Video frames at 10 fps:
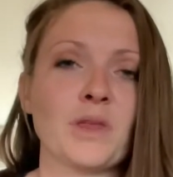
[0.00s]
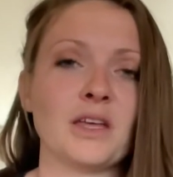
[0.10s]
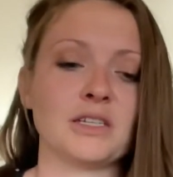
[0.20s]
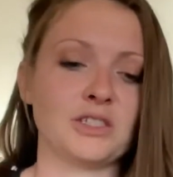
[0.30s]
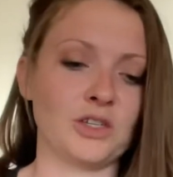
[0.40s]

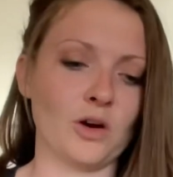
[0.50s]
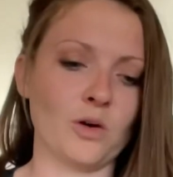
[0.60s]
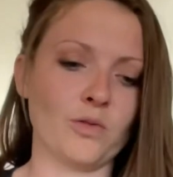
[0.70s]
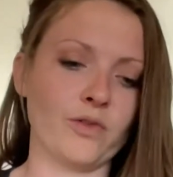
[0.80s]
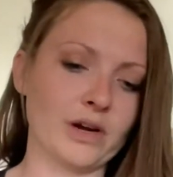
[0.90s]

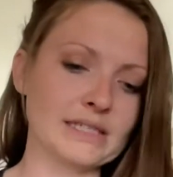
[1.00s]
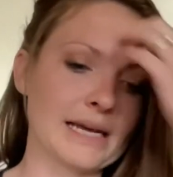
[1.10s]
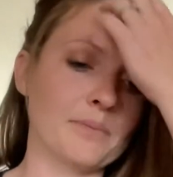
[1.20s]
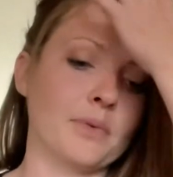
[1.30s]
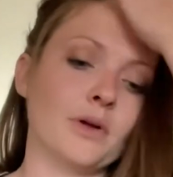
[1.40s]
So for
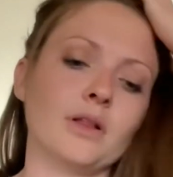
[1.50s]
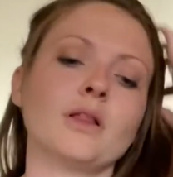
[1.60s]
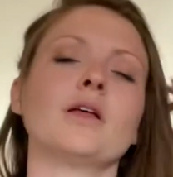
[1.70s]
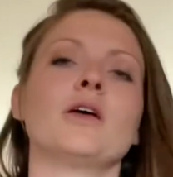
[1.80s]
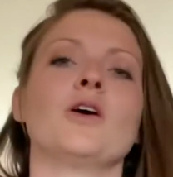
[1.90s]

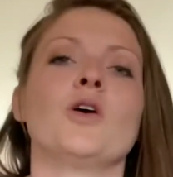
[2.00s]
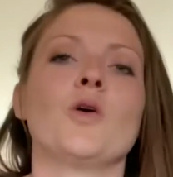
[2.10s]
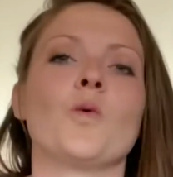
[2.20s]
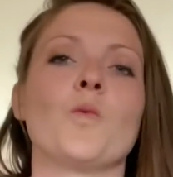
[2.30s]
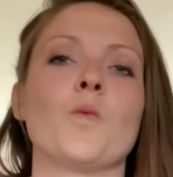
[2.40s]
example,
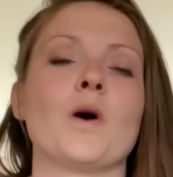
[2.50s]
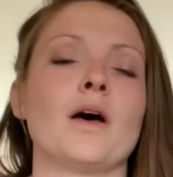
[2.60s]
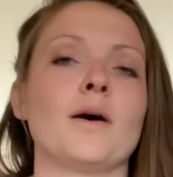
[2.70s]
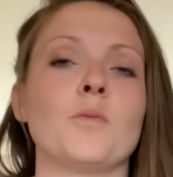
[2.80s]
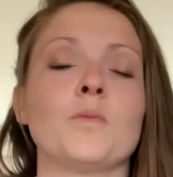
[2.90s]

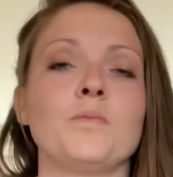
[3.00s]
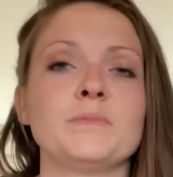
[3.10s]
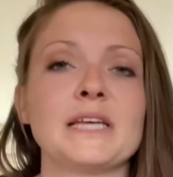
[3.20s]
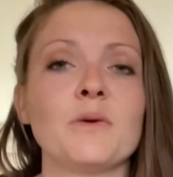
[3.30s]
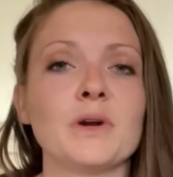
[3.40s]

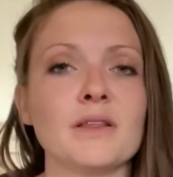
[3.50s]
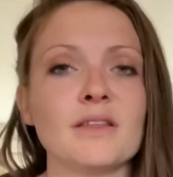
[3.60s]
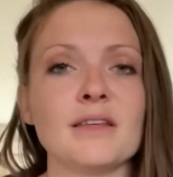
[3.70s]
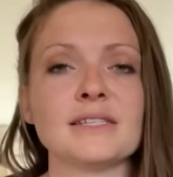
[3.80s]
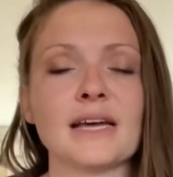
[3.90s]
say one of the
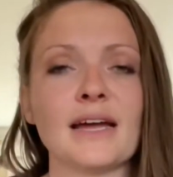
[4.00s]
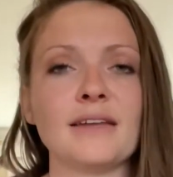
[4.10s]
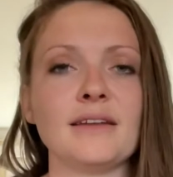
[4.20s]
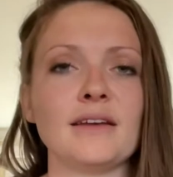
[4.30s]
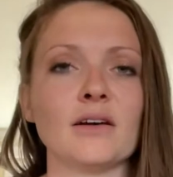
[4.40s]
things I
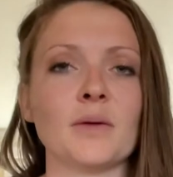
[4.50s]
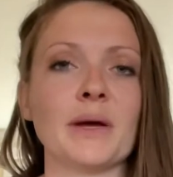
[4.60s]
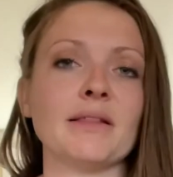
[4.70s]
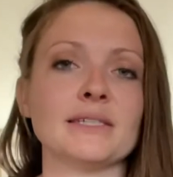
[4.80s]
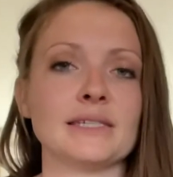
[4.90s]
need on
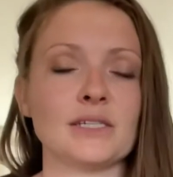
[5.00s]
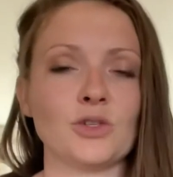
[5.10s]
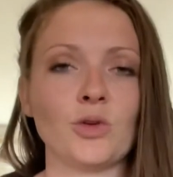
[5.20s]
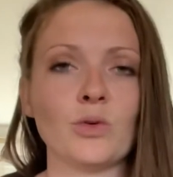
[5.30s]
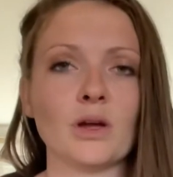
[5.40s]
my list is
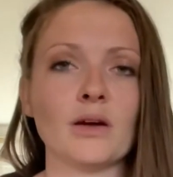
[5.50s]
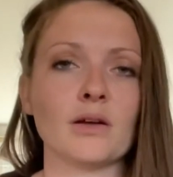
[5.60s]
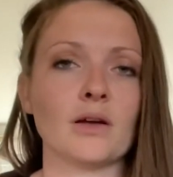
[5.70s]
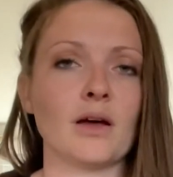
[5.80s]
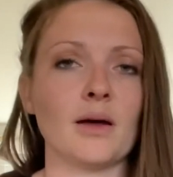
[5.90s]
tuna.
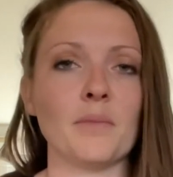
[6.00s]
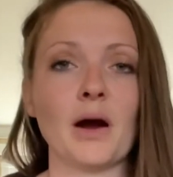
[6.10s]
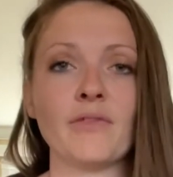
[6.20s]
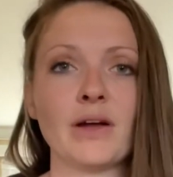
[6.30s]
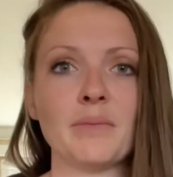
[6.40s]

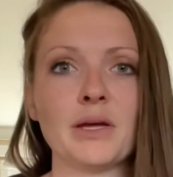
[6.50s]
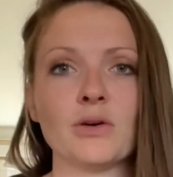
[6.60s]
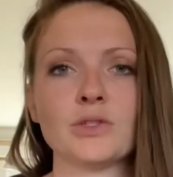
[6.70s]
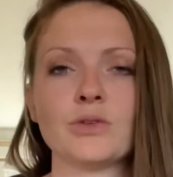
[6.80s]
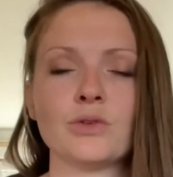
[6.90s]
Our family
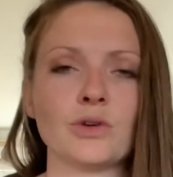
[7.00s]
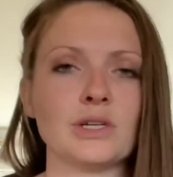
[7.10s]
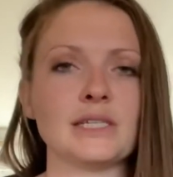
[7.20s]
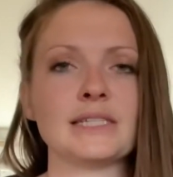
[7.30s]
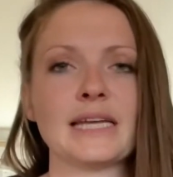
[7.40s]
goes through
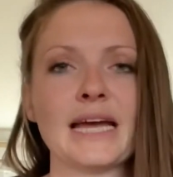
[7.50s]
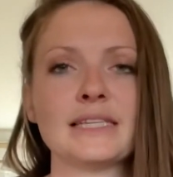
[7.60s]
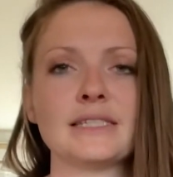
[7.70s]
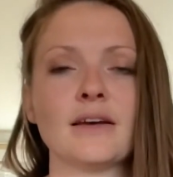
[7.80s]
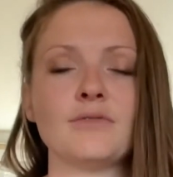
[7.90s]
36
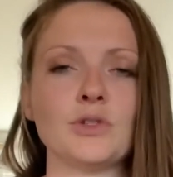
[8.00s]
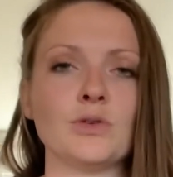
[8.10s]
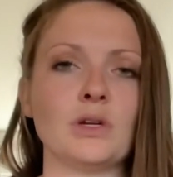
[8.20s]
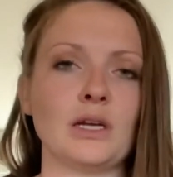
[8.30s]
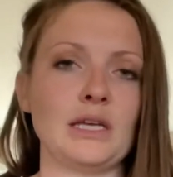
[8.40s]
cans of
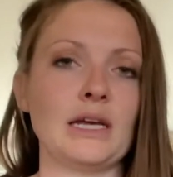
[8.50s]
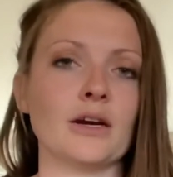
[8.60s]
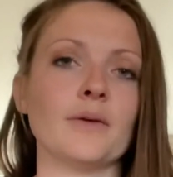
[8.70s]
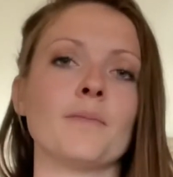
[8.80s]
tuna a year.